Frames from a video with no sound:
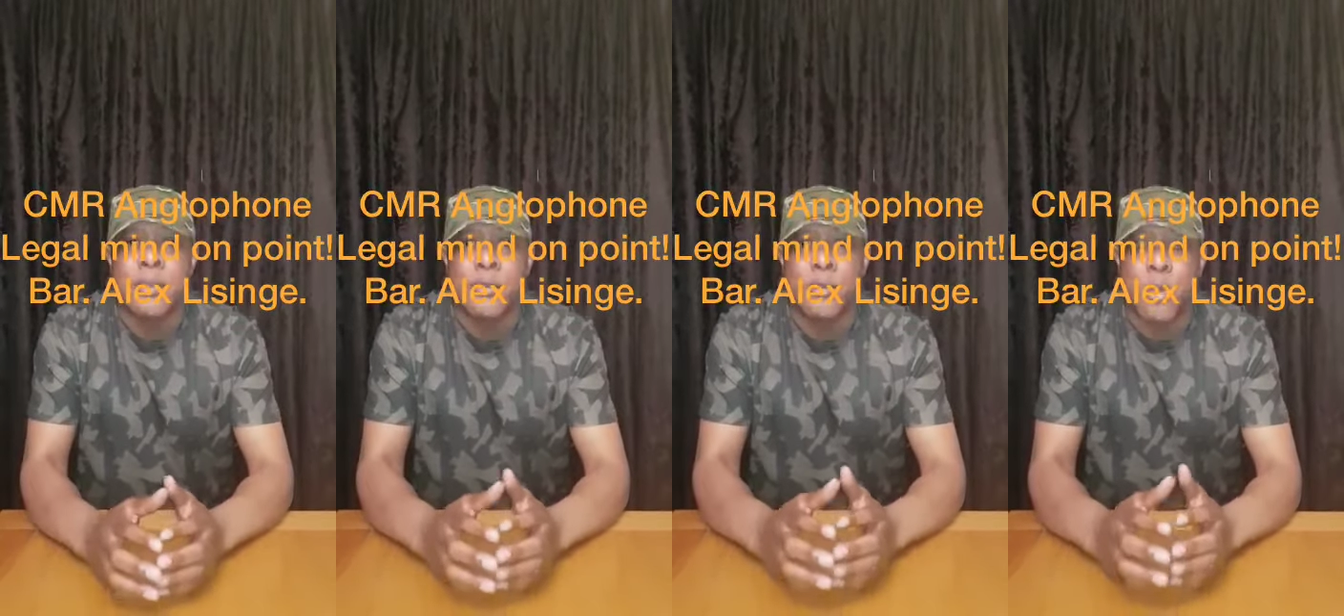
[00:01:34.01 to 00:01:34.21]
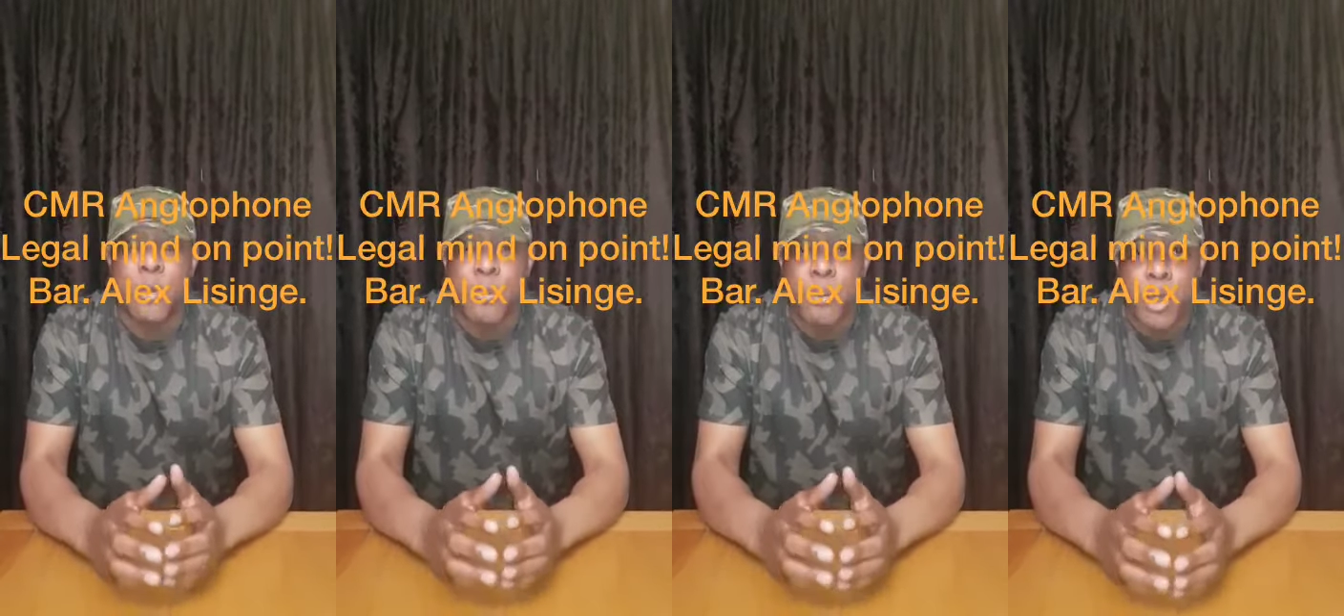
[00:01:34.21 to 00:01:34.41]

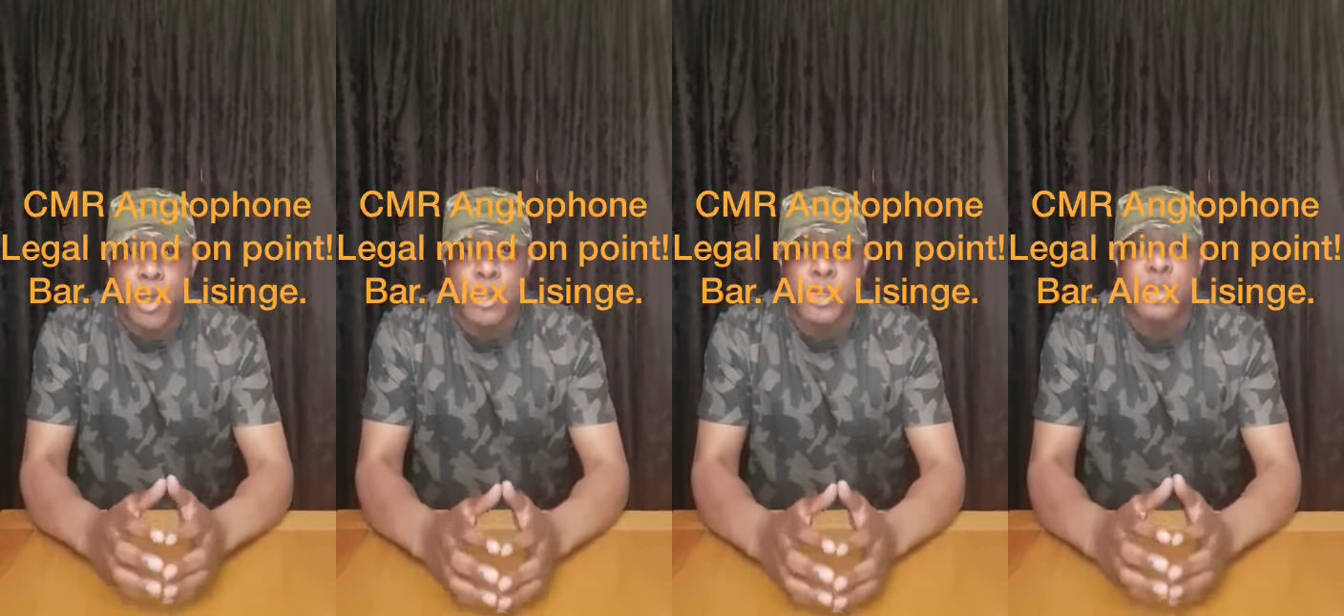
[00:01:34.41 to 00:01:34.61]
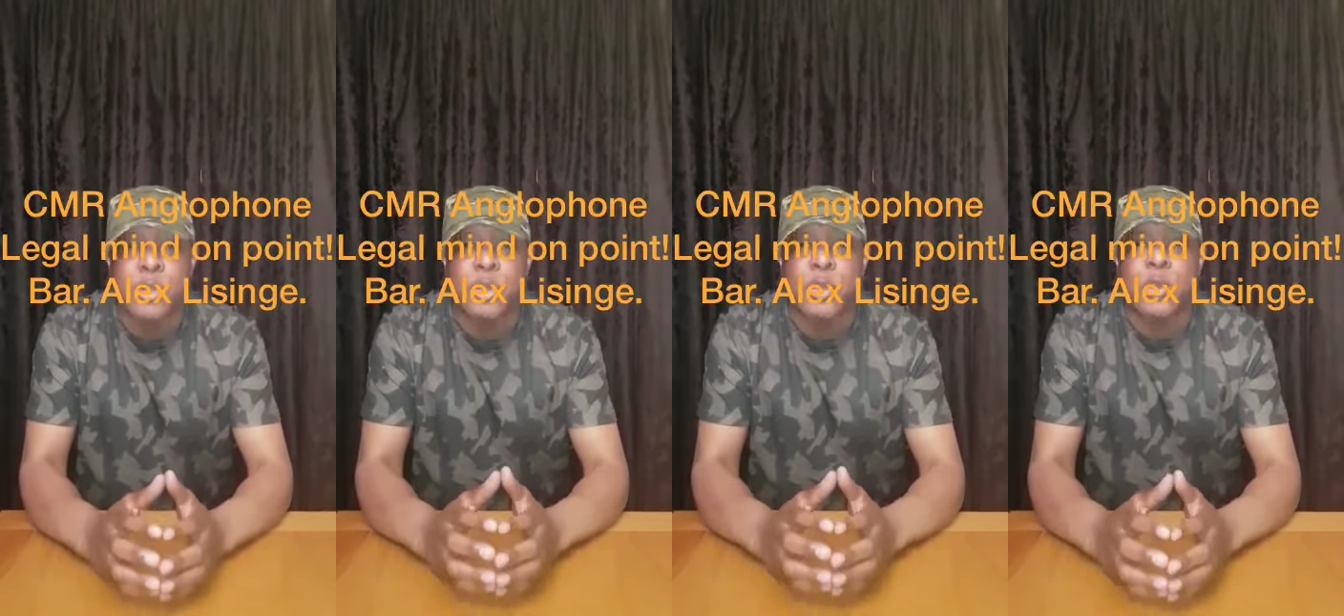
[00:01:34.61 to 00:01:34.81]
For
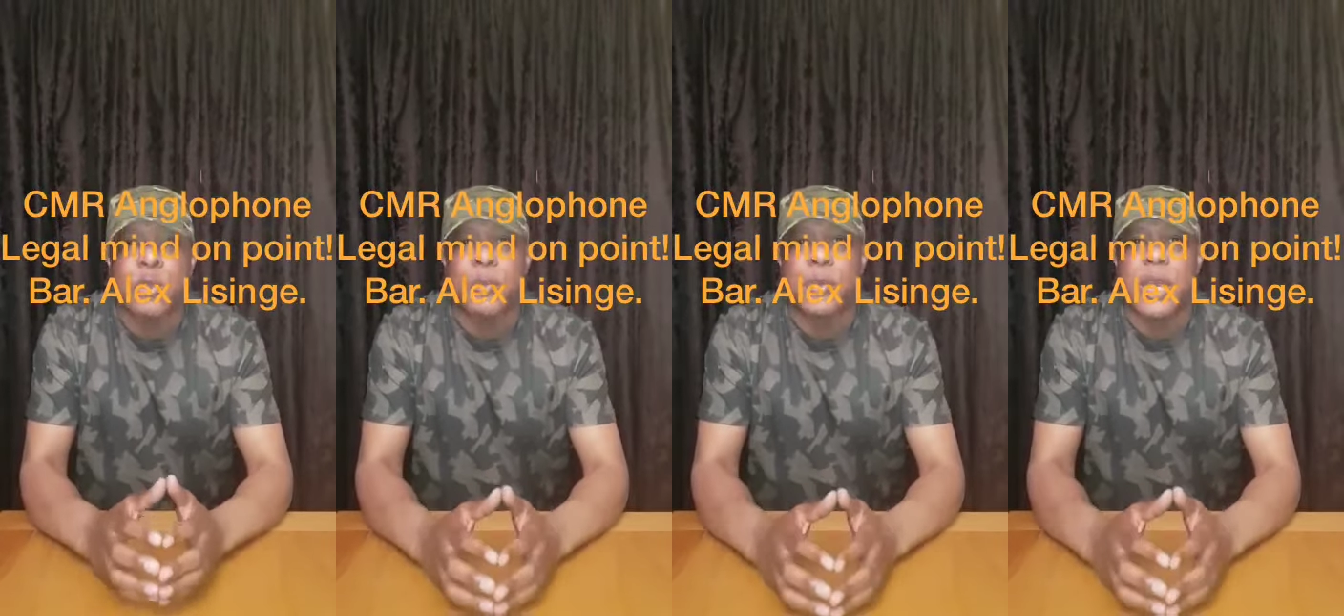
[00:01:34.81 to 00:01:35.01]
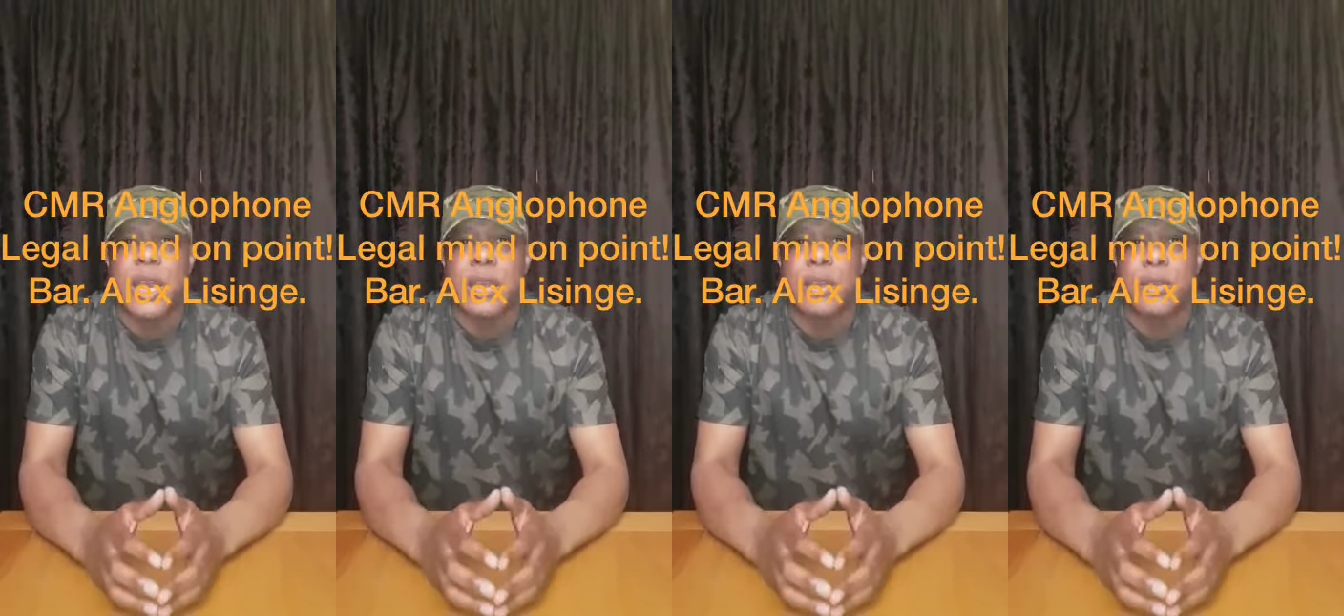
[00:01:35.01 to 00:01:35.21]
most
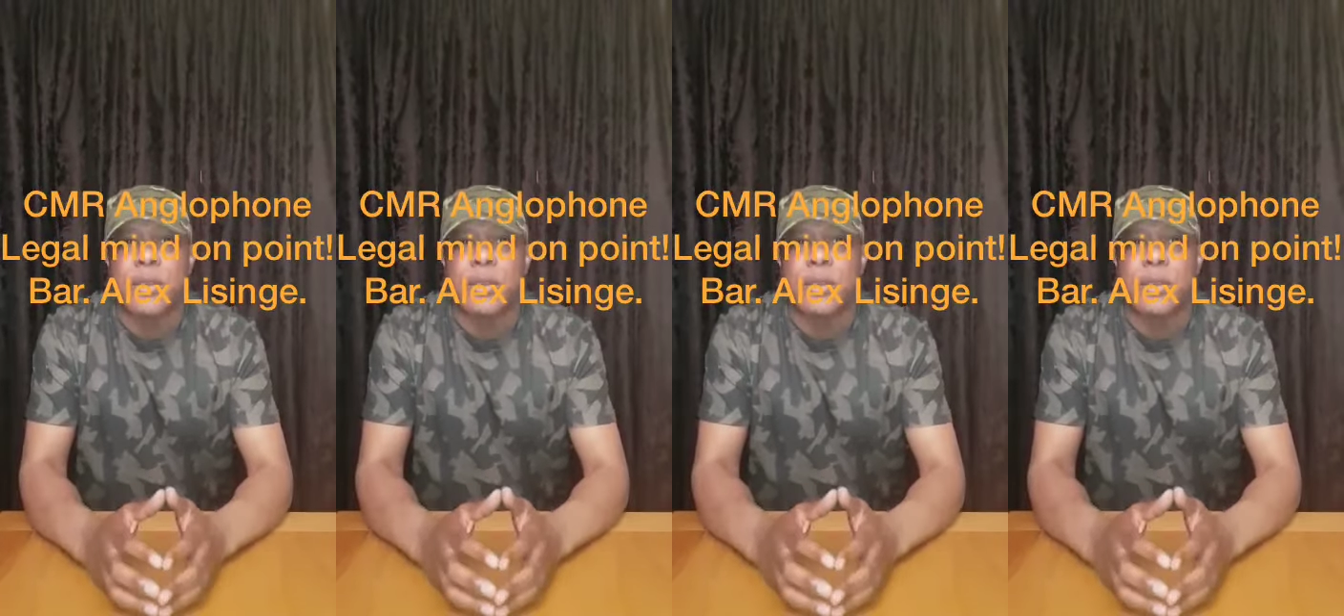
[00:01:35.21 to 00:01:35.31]
European